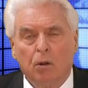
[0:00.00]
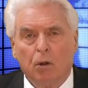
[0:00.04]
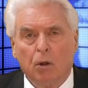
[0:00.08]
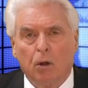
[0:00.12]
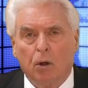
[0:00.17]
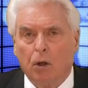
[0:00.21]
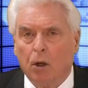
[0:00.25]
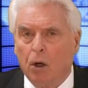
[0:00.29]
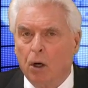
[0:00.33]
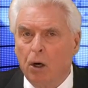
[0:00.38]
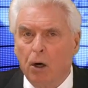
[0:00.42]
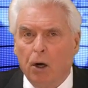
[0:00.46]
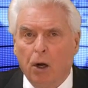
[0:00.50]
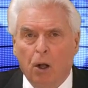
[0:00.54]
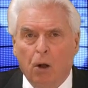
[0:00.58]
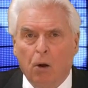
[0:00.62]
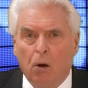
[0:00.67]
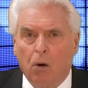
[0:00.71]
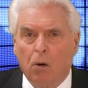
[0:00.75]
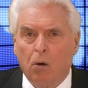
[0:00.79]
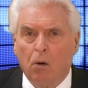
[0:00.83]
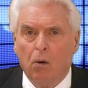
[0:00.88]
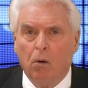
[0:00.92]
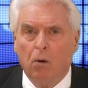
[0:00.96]
you're going to
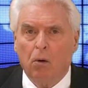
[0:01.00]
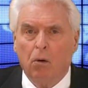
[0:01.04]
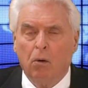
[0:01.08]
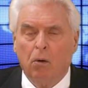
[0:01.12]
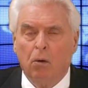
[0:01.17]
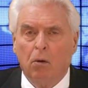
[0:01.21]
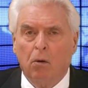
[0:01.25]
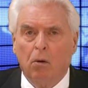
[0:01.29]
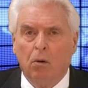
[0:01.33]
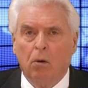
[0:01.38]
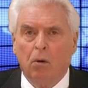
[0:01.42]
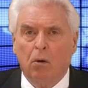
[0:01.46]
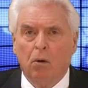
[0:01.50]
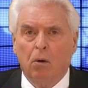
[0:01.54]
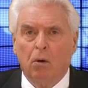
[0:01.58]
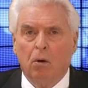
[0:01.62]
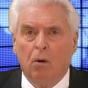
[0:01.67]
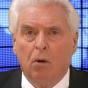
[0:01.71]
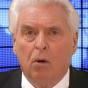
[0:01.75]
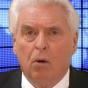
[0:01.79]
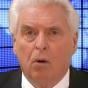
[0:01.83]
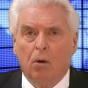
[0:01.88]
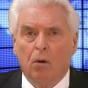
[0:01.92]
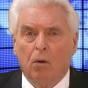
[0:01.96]
know
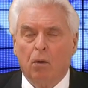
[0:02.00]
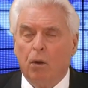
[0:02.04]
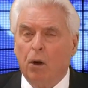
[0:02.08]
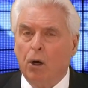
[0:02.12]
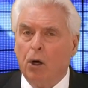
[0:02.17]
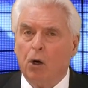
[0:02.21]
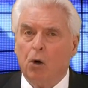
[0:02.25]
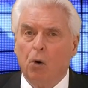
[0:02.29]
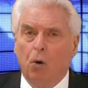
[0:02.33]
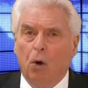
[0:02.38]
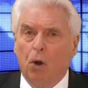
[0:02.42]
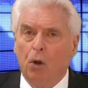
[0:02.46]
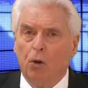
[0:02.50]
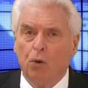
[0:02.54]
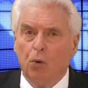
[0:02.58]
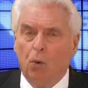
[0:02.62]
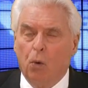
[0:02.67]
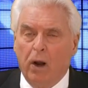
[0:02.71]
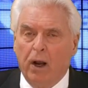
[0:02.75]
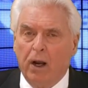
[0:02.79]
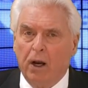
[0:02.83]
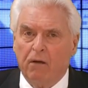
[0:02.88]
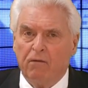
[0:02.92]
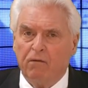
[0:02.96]
they're going the
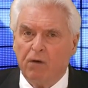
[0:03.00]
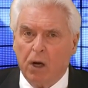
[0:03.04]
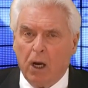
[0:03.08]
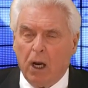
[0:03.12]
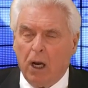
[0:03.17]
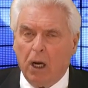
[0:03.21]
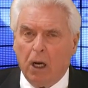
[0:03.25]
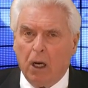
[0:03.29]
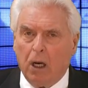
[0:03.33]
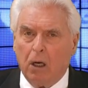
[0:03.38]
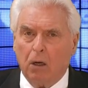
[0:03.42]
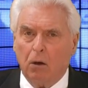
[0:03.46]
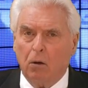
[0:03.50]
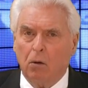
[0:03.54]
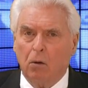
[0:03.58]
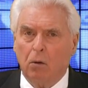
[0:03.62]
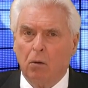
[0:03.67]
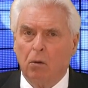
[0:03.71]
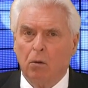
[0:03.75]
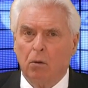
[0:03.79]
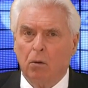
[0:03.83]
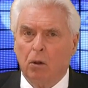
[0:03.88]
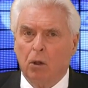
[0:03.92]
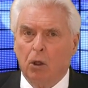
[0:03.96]
way of Cain
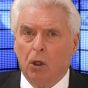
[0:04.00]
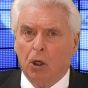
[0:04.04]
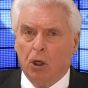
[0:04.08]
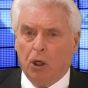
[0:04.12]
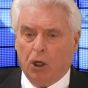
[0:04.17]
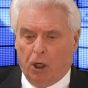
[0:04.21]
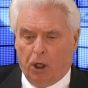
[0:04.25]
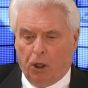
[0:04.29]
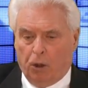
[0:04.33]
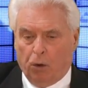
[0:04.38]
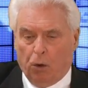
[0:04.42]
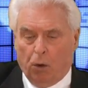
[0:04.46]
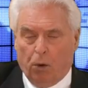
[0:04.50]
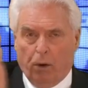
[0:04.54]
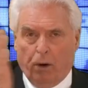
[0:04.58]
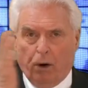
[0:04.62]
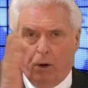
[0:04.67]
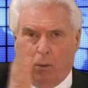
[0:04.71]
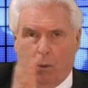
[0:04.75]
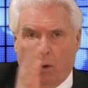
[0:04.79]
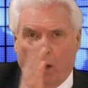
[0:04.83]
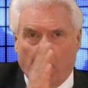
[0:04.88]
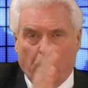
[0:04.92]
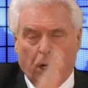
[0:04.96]
either
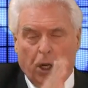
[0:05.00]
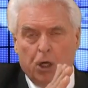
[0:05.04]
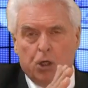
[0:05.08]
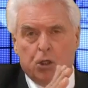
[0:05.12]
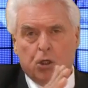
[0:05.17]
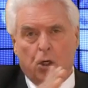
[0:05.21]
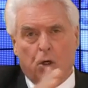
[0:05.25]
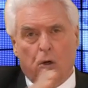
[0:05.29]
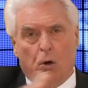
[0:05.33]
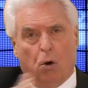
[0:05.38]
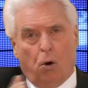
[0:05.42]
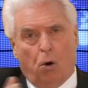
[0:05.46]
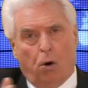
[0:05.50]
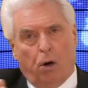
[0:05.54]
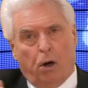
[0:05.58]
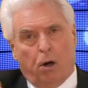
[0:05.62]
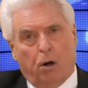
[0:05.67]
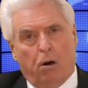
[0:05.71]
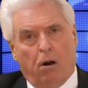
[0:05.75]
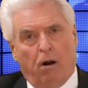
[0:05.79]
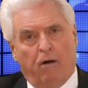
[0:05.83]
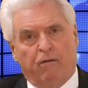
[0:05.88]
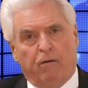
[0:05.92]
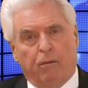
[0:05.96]
in religion or in
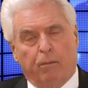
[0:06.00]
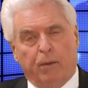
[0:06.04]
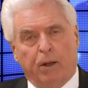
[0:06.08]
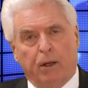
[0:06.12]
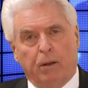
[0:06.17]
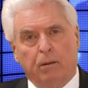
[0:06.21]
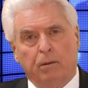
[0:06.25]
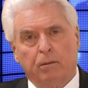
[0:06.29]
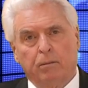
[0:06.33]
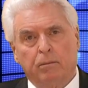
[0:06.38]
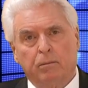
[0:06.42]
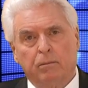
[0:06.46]
government.